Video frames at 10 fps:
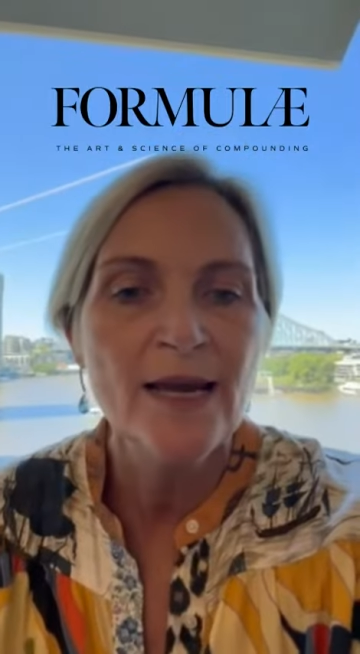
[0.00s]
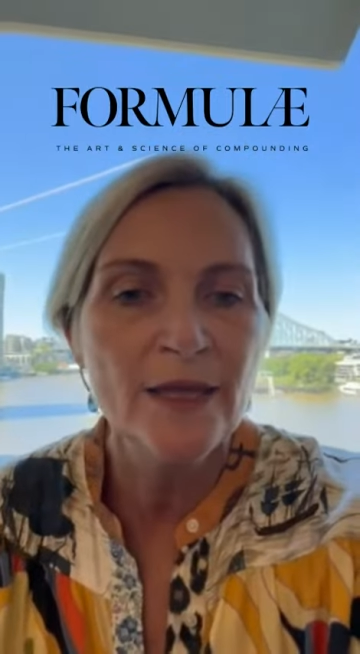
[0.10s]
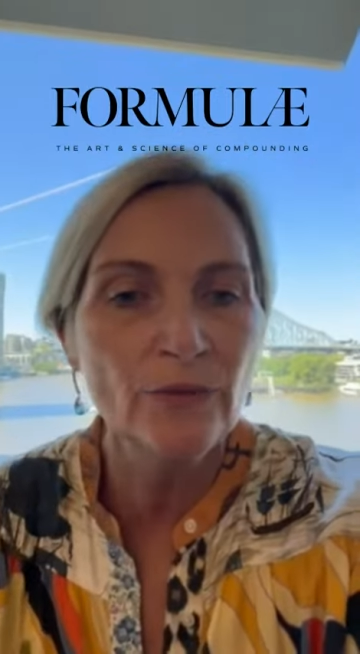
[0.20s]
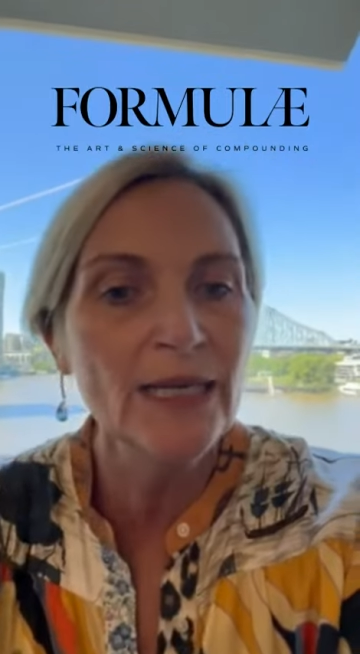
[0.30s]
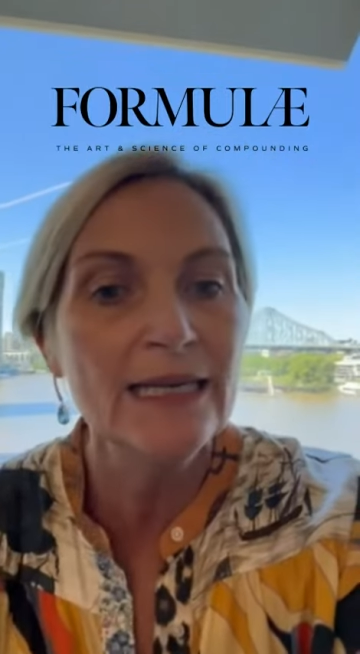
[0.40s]
that
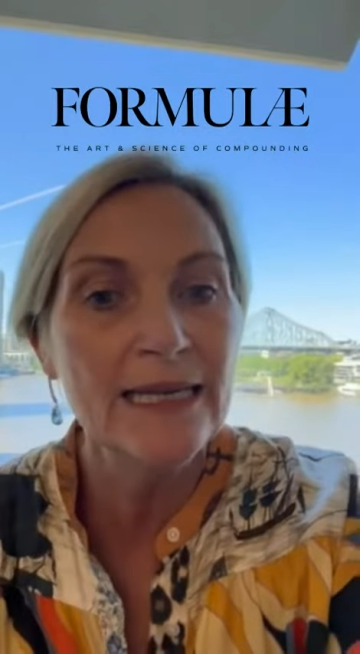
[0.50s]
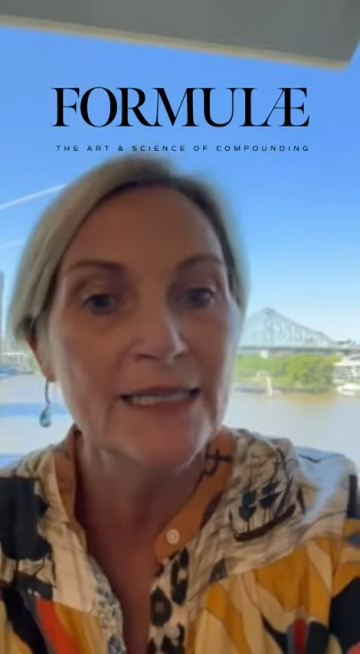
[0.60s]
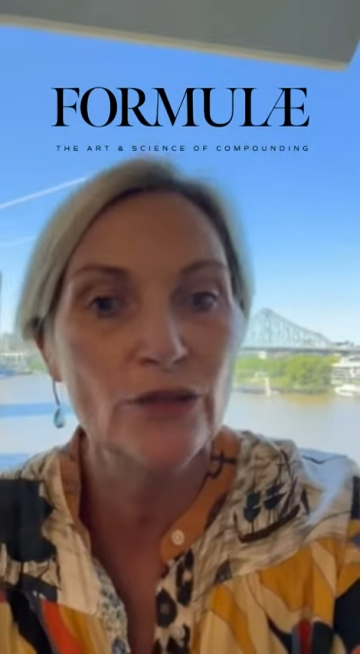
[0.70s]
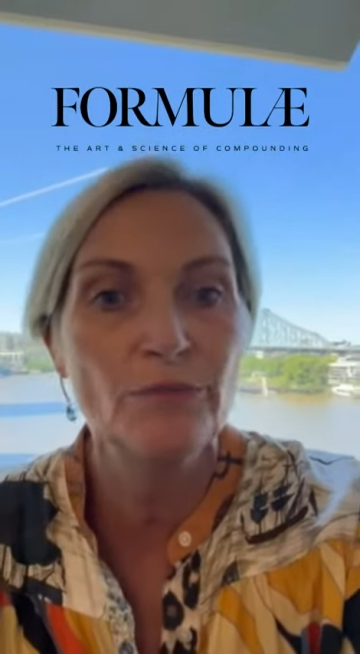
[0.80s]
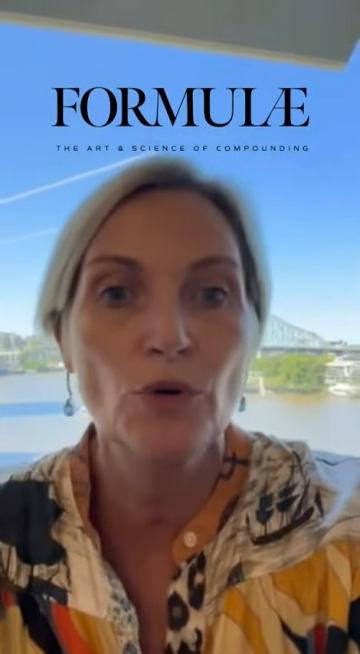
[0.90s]
really led
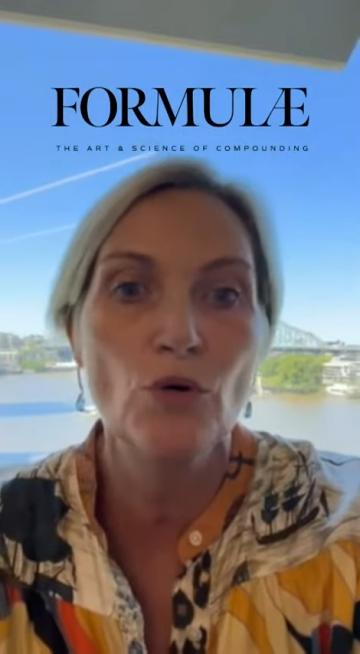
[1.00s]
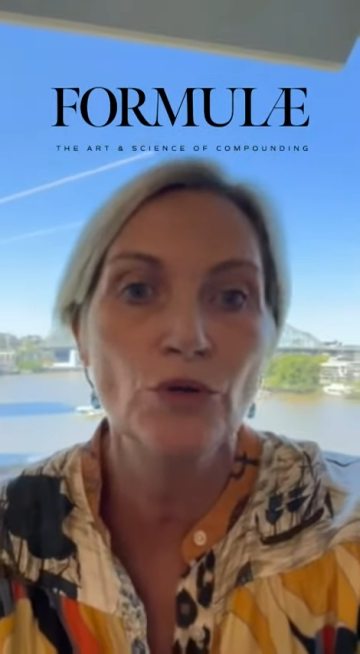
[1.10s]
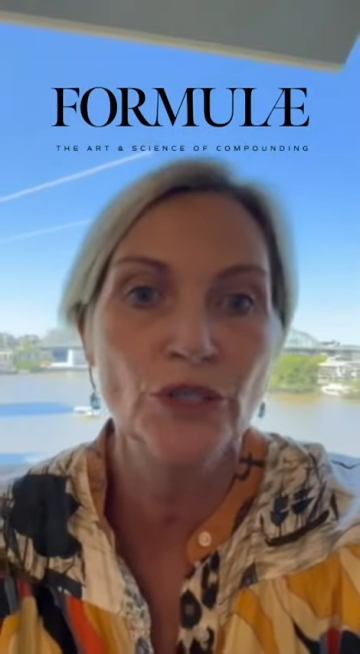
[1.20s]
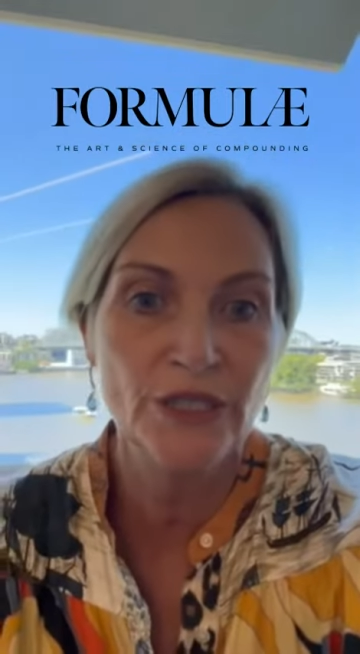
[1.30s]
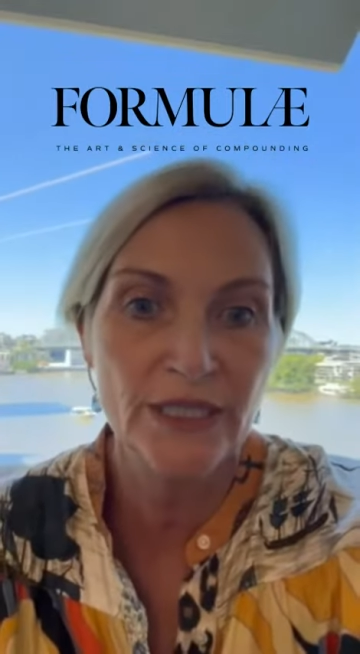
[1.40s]
to poor
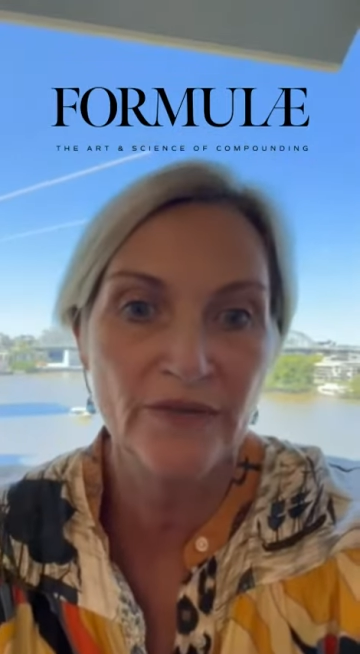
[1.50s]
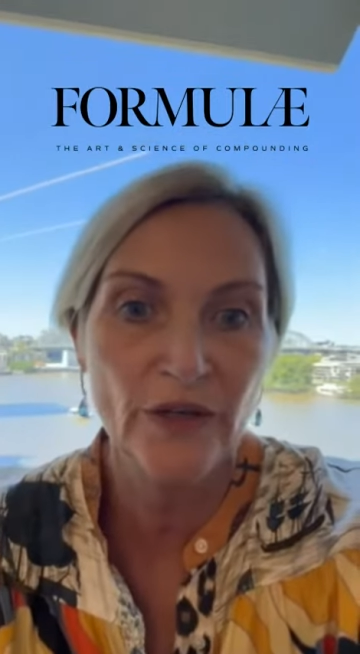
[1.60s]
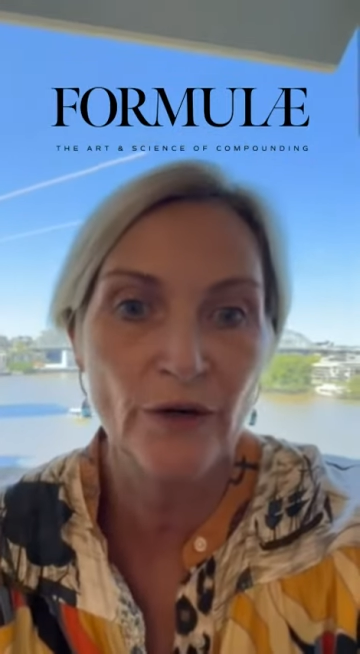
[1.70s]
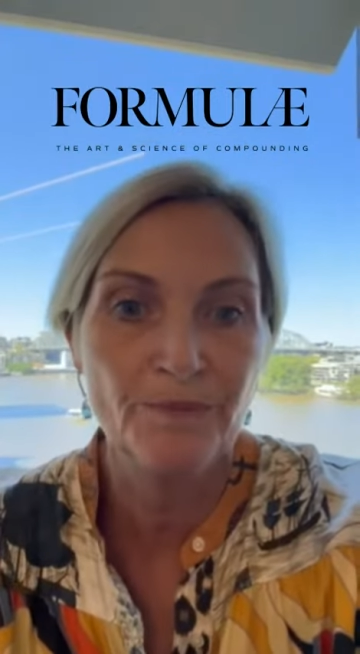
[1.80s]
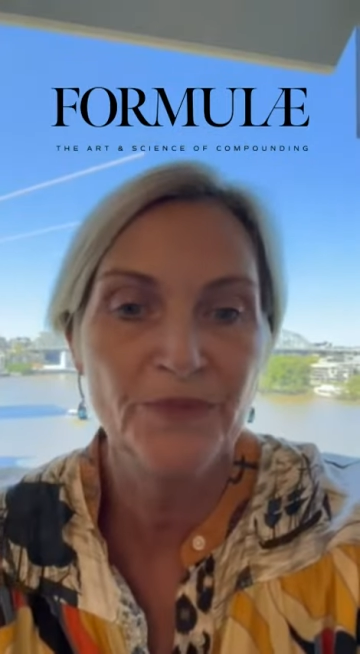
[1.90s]
digestive health.